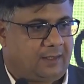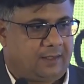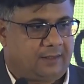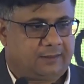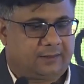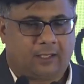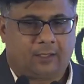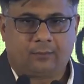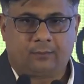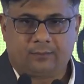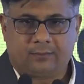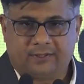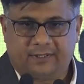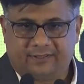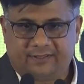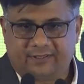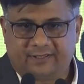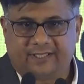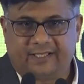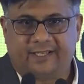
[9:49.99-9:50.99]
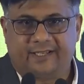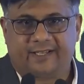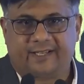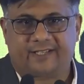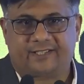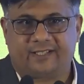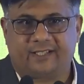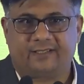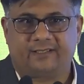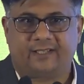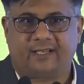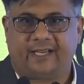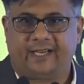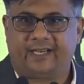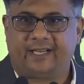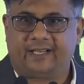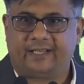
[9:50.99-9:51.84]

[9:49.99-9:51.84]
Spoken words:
Now, this is an interesting slide,